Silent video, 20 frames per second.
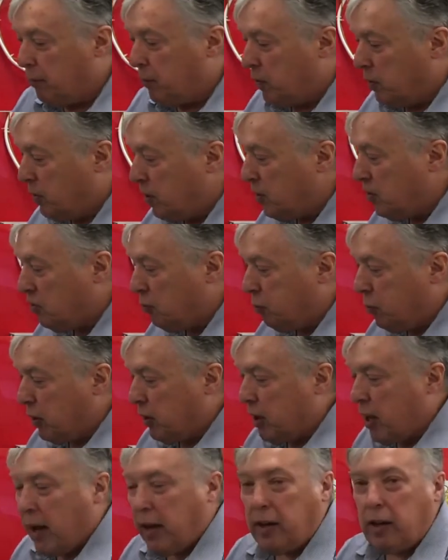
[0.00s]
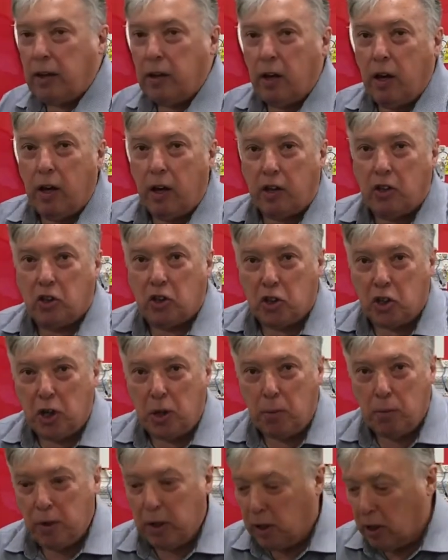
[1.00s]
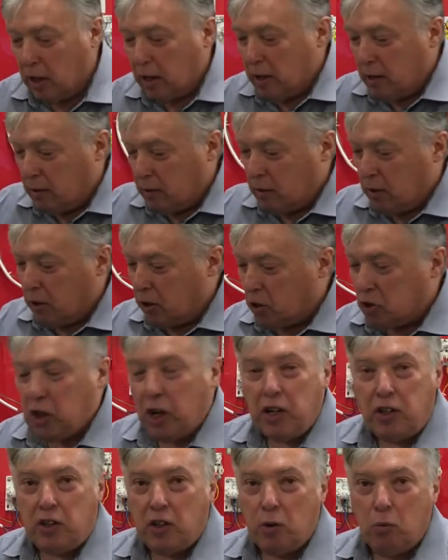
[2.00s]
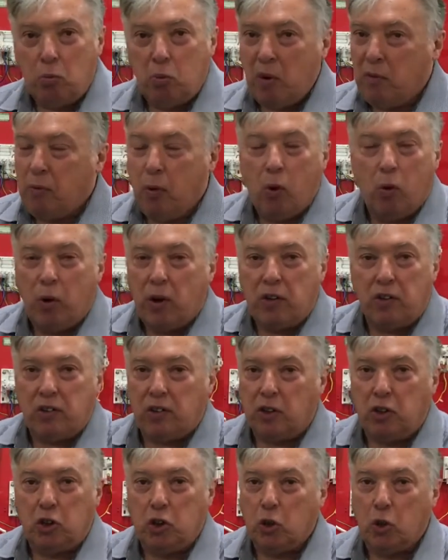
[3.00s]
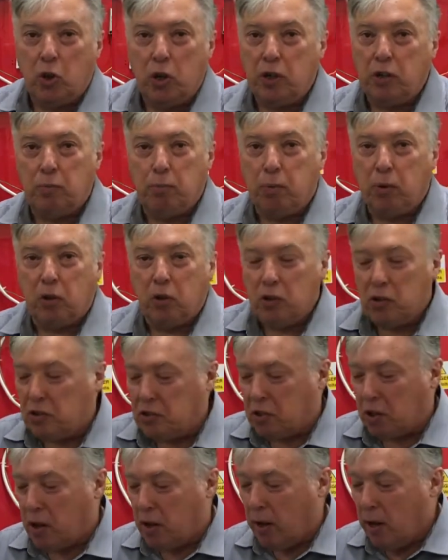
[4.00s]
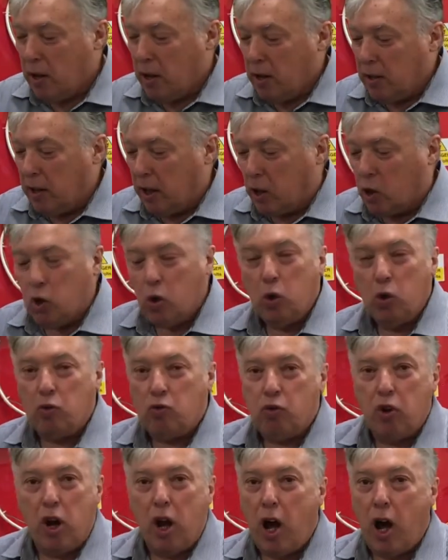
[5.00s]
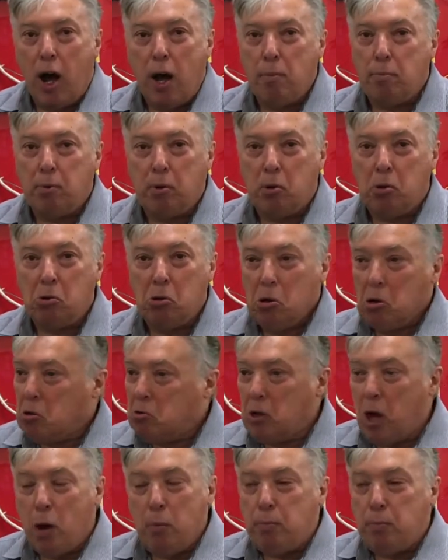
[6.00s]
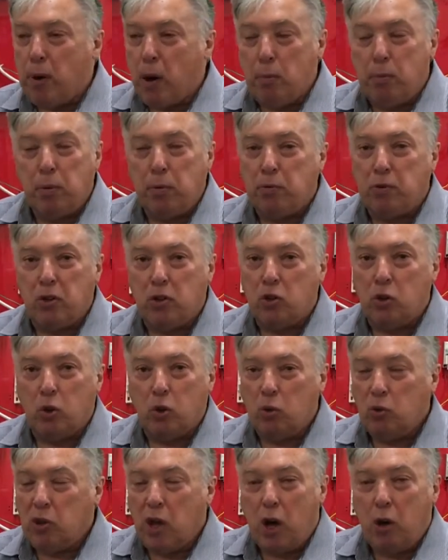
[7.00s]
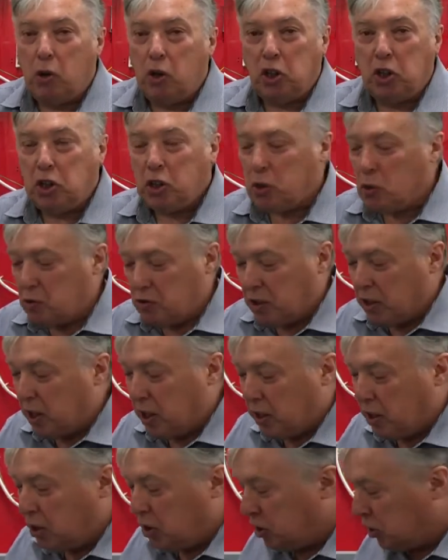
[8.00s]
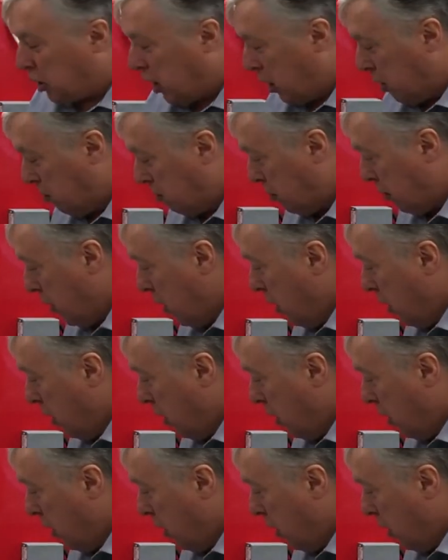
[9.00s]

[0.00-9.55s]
this we like extremely. Drayton we've always enjoyed because they're good, reliable, no problems at all, no issues in any shape.